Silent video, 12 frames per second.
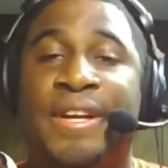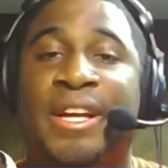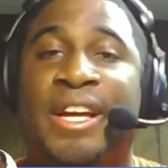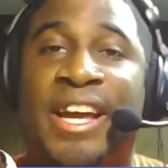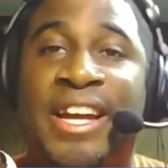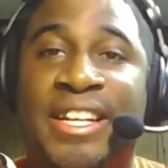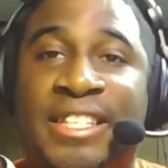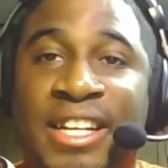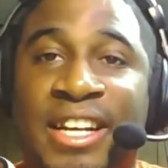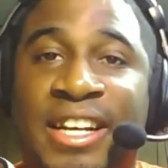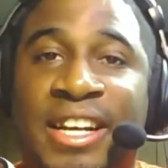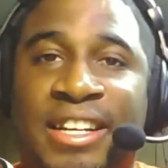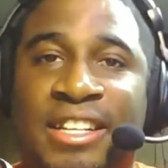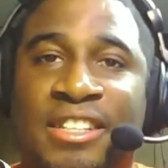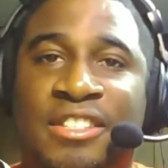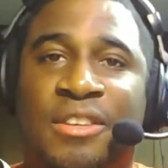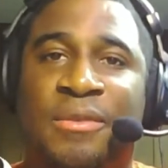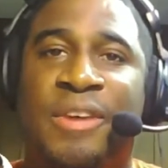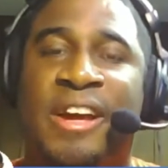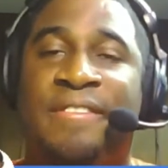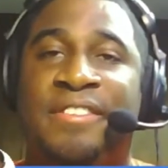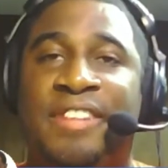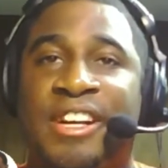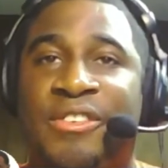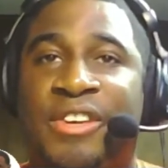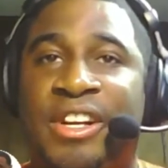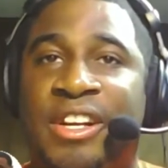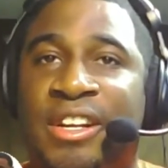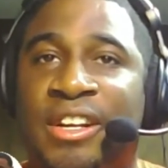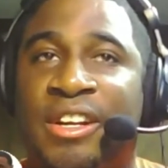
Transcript: Hey, it's Clinton Douglas. We have Cedric,